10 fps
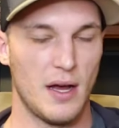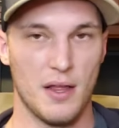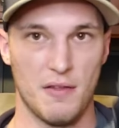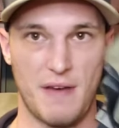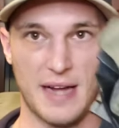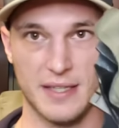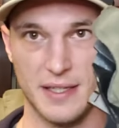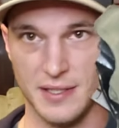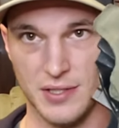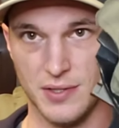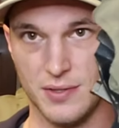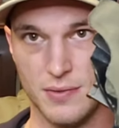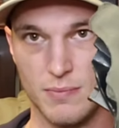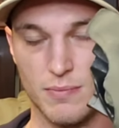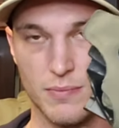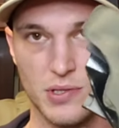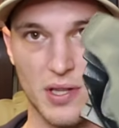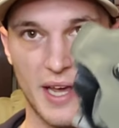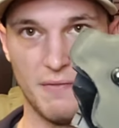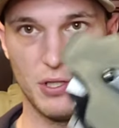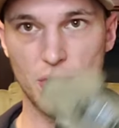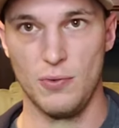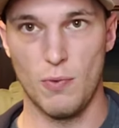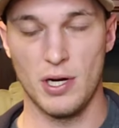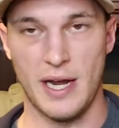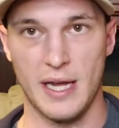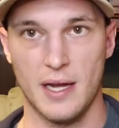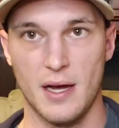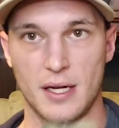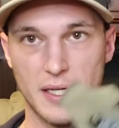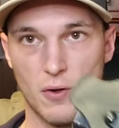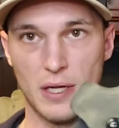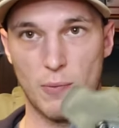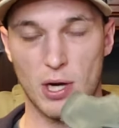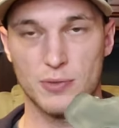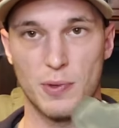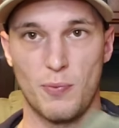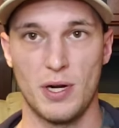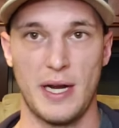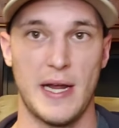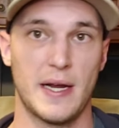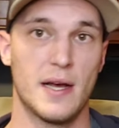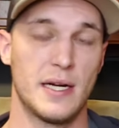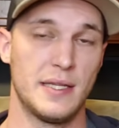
The fact that this is slave to one handgun and only works with one handgun,